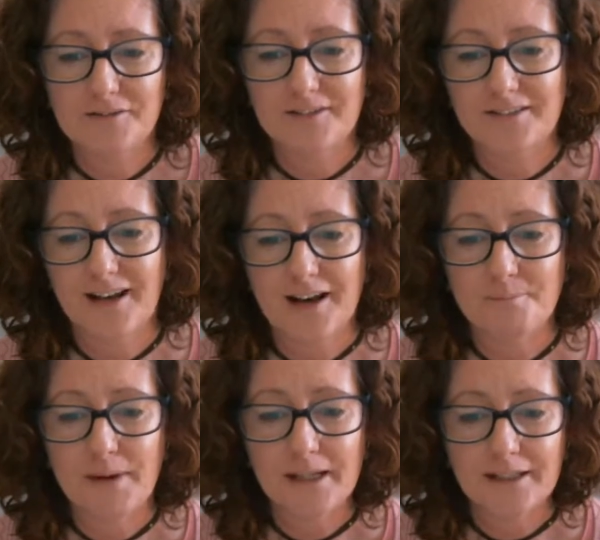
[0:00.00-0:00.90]
start
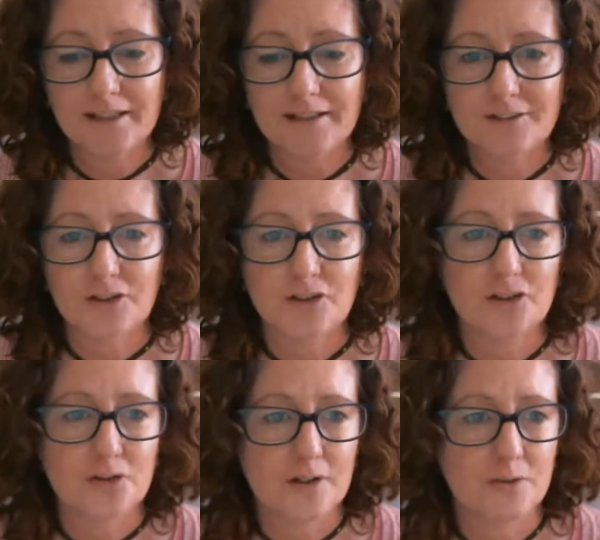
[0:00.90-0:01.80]
making it. So you
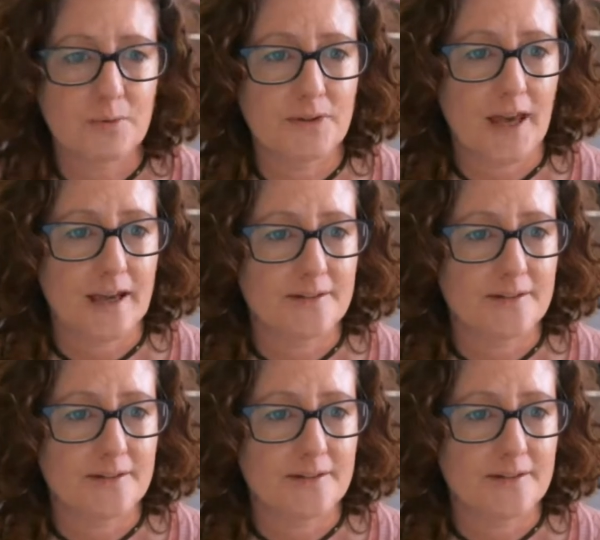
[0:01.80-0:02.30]
struggle with that.